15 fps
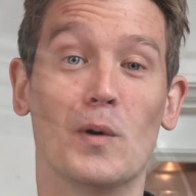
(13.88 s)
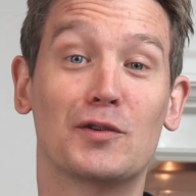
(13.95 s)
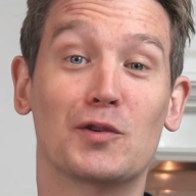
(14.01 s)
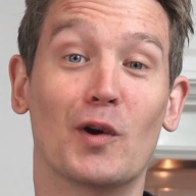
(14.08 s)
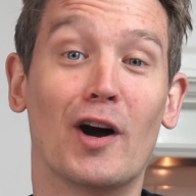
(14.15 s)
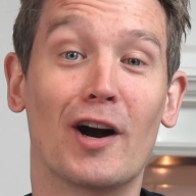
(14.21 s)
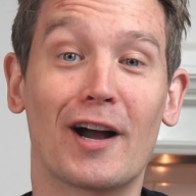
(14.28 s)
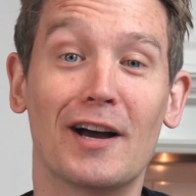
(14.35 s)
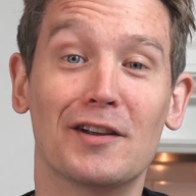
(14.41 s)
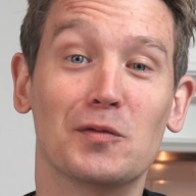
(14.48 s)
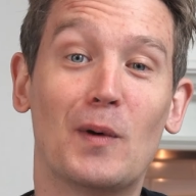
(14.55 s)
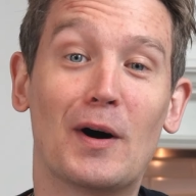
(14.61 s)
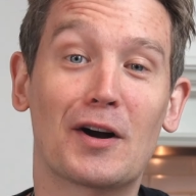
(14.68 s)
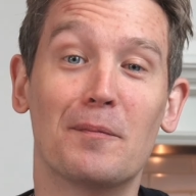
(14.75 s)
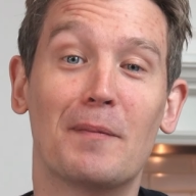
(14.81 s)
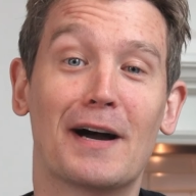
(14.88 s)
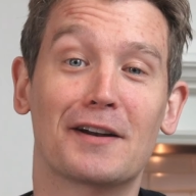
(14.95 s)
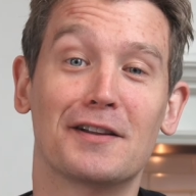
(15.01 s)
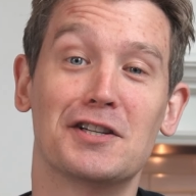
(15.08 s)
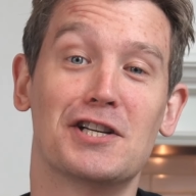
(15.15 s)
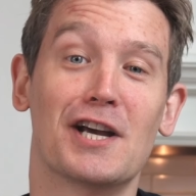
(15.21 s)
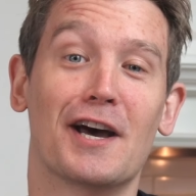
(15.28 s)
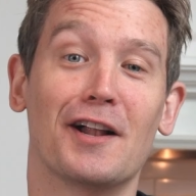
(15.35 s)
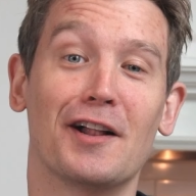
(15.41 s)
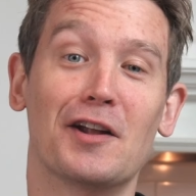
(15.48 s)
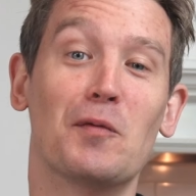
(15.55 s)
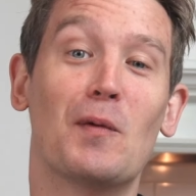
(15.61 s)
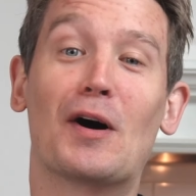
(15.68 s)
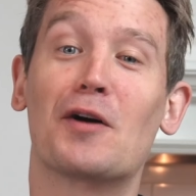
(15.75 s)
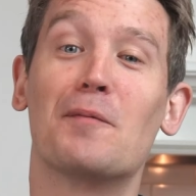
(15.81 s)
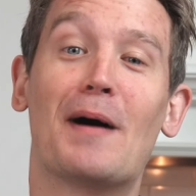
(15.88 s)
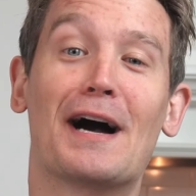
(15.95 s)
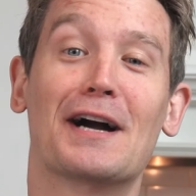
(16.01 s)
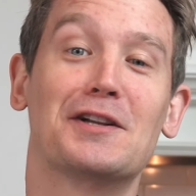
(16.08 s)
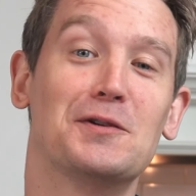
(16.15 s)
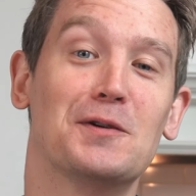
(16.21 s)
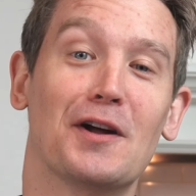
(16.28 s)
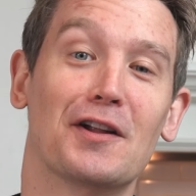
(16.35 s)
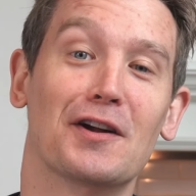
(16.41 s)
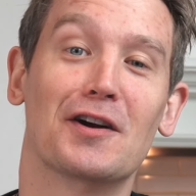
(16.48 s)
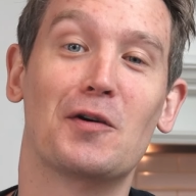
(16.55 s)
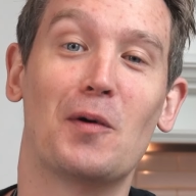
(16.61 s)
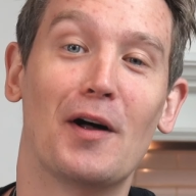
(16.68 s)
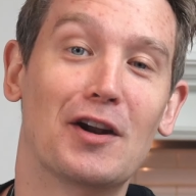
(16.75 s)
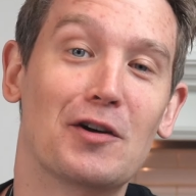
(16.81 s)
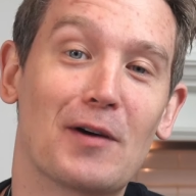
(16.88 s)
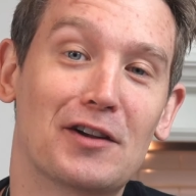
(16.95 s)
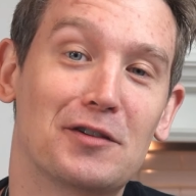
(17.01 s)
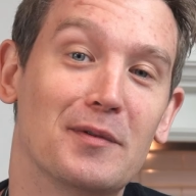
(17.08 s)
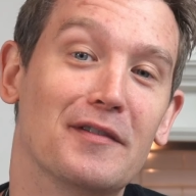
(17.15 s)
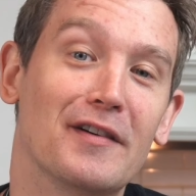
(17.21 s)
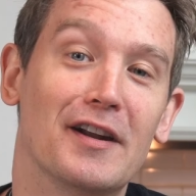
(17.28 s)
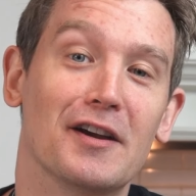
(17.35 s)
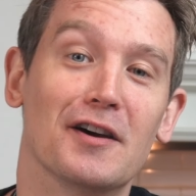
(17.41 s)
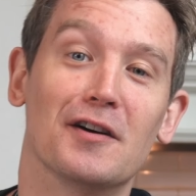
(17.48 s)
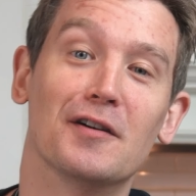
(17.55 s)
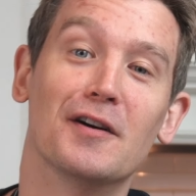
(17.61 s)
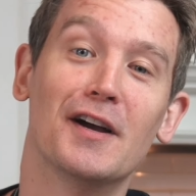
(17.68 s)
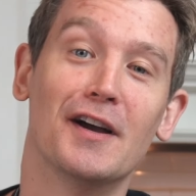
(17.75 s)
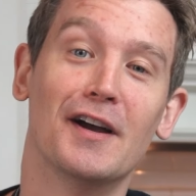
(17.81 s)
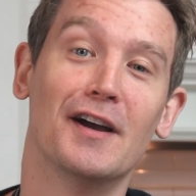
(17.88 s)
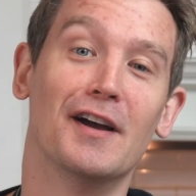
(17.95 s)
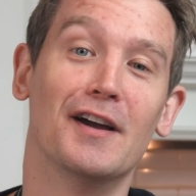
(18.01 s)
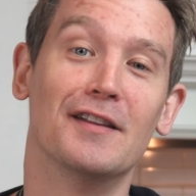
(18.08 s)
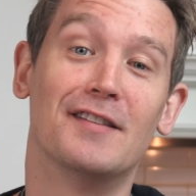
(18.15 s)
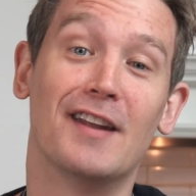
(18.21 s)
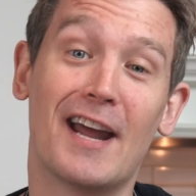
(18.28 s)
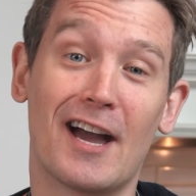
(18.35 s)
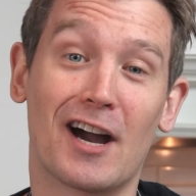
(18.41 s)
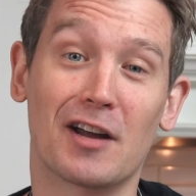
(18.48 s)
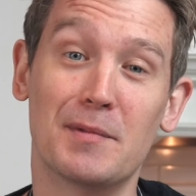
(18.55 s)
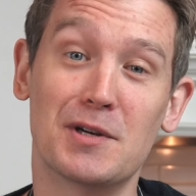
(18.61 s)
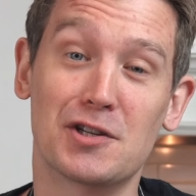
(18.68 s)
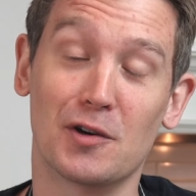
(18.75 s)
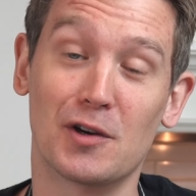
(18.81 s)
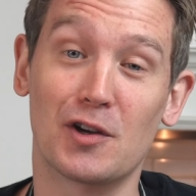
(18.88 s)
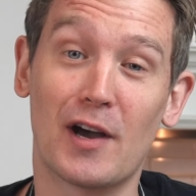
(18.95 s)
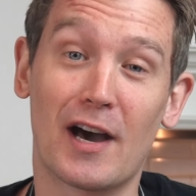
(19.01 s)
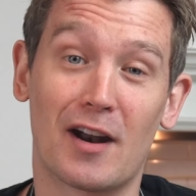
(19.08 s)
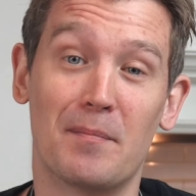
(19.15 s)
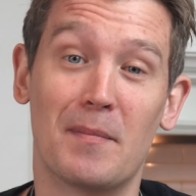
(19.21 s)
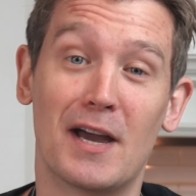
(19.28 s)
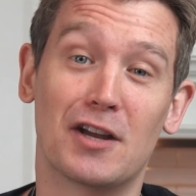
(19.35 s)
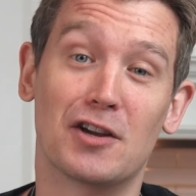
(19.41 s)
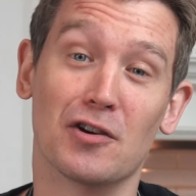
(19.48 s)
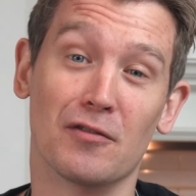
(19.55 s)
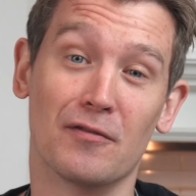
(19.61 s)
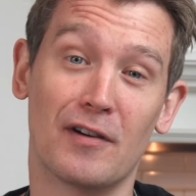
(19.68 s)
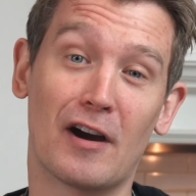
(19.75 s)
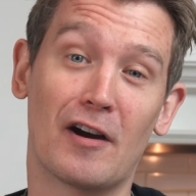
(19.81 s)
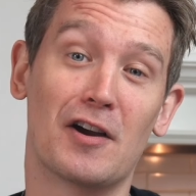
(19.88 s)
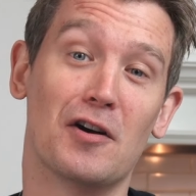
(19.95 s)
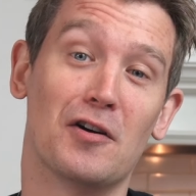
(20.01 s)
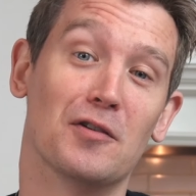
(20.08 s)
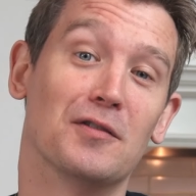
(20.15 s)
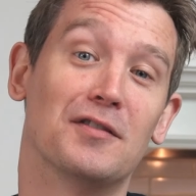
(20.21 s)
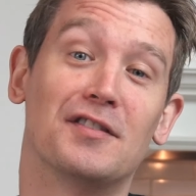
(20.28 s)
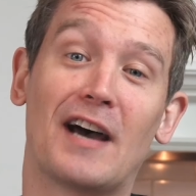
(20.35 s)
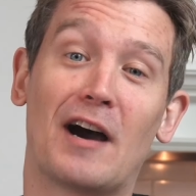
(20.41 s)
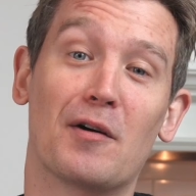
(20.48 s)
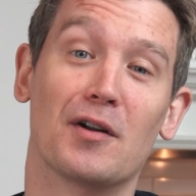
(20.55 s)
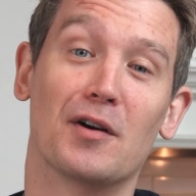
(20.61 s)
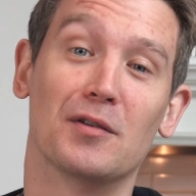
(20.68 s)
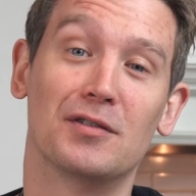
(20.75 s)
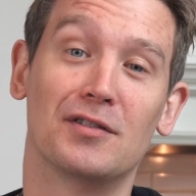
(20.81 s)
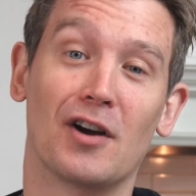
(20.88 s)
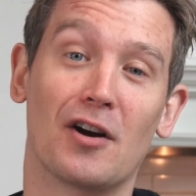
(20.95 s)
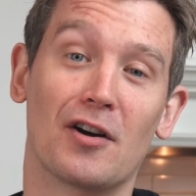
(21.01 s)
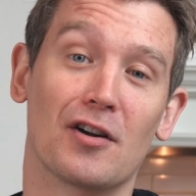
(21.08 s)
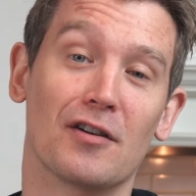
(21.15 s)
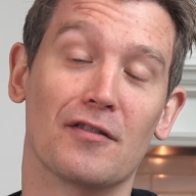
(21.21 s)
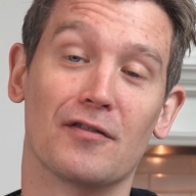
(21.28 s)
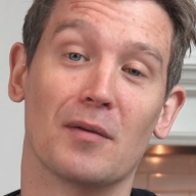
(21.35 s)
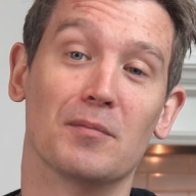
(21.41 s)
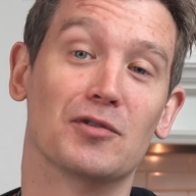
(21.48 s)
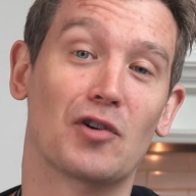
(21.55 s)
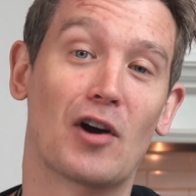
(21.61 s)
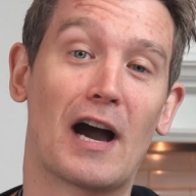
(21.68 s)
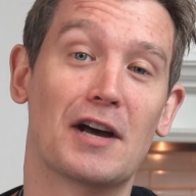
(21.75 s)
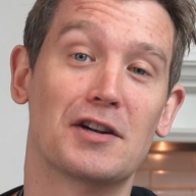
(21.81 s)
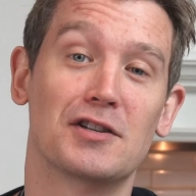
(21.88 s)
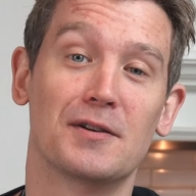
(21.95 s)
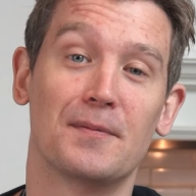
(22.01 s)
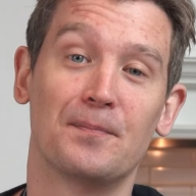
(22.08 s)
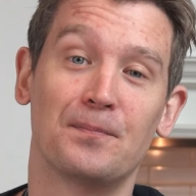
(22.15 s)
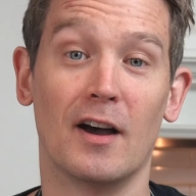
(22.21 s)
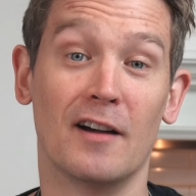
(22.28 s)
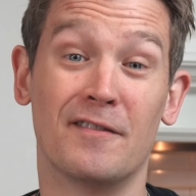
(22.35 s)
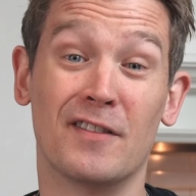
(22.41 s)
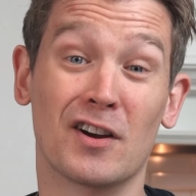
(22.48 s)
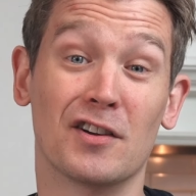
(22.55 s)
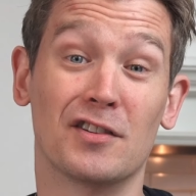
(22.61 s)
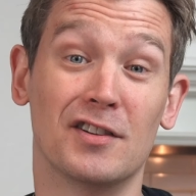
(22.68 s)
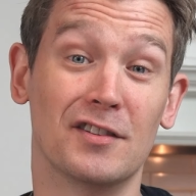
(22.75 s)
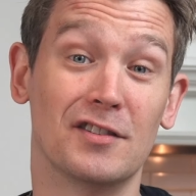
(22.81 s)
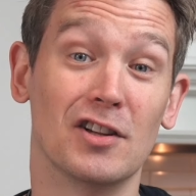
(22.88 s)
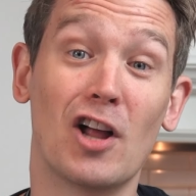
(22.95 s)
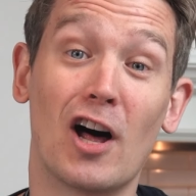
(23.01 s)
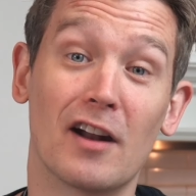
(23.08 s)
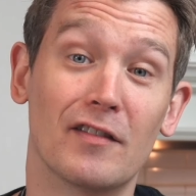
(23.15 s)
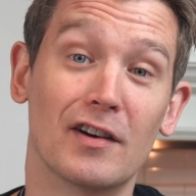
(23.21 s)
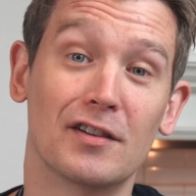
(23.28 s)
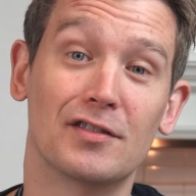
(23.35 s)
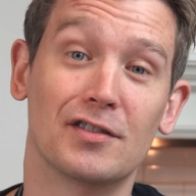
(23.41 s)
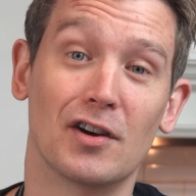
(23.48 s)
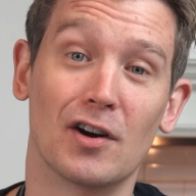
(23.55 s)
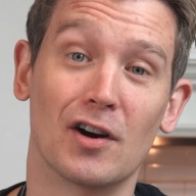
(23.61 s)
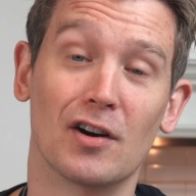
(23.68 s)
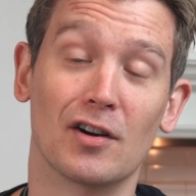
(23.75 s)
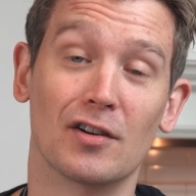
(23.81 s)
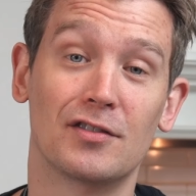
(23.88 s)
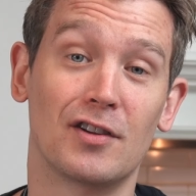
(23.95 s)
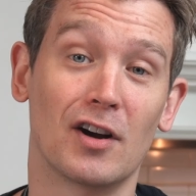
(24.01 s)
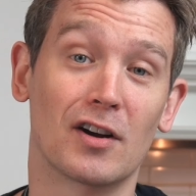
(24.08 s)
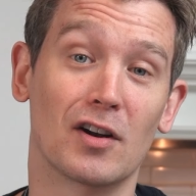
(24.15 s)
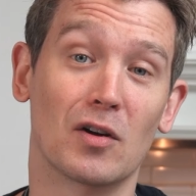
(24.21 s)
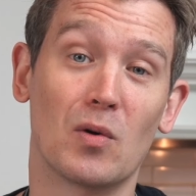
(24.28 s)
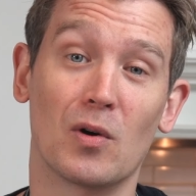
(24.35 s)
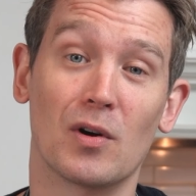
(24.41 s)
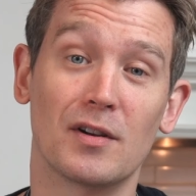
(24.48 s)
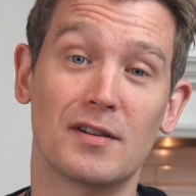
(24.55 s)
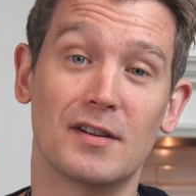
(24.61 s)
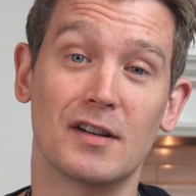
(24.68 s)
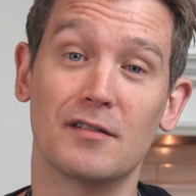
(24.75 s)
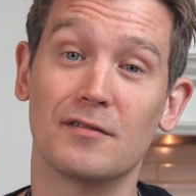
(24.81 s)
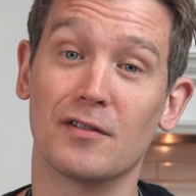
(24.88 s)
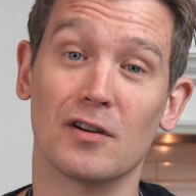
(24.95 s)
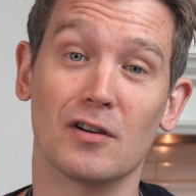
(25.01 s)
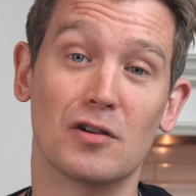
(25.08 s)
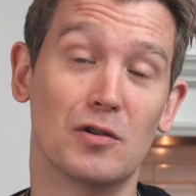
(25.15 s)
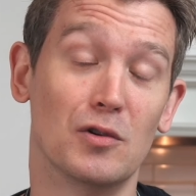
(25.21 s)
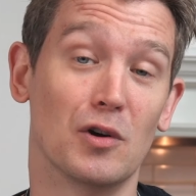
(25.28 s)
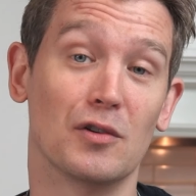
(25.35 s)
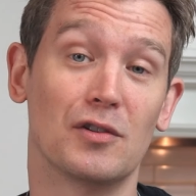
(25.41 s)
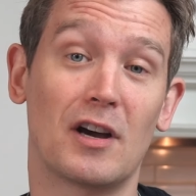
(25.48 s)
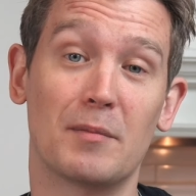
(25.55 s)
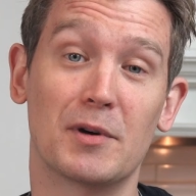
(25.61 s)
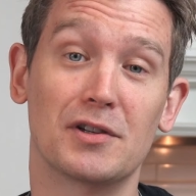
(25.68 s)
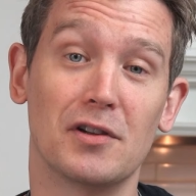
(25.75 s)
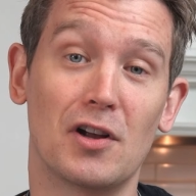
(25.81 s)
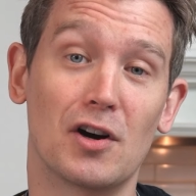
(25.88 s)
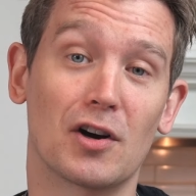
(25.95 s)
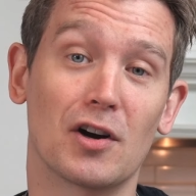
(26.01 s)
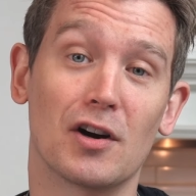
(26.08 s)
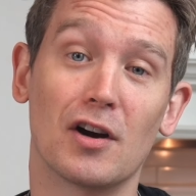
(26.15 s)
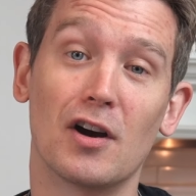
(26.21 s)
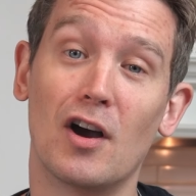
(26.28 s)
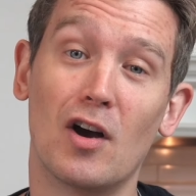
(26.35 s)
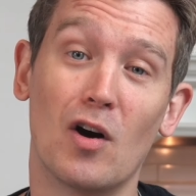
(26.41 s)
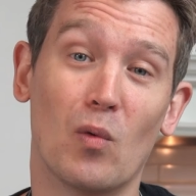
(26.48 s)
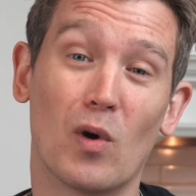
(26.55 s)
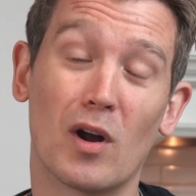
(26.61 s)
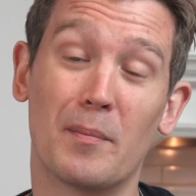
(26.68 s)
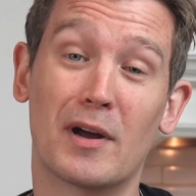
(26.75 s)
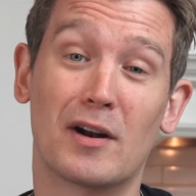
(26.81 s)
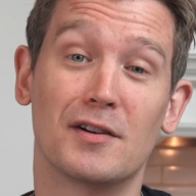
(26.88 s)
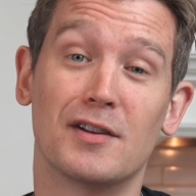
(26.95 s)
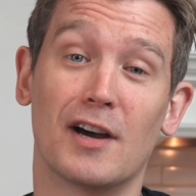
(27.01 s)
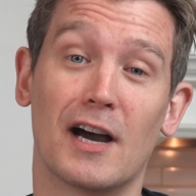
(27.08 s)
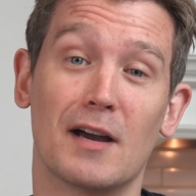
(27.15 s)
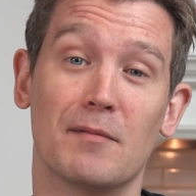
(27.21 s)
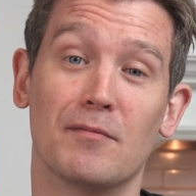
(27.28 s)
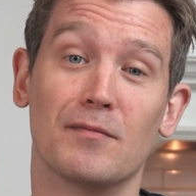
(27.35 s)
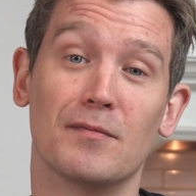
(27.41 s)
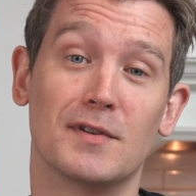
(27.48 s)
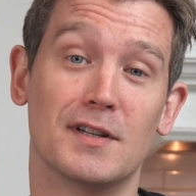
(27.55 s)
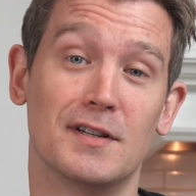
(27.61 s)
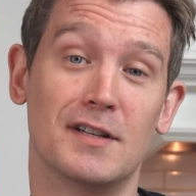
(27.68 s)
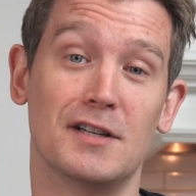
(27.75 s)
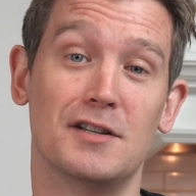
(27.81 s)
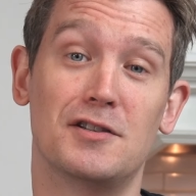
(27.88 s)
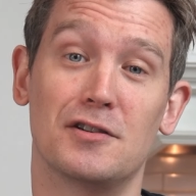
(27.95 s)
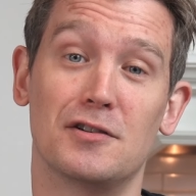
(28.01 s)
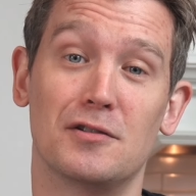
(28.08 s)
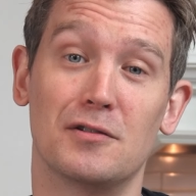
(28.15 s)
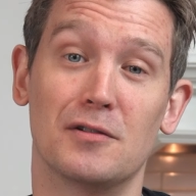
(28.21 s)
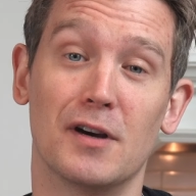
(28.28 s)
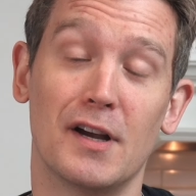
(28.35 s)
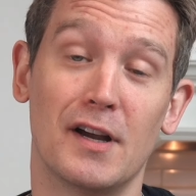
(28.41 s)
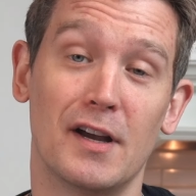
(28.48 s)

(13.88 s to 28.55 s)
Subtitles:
What's going on, guys? Welcome back to the channel and welcome back to another quality recipe video. Today I'm going to be showing you how to make your very own sourdough starter from scratch. I figure since a lot of us are stuck in quarantine for who knows how much longer, what a better time to teach you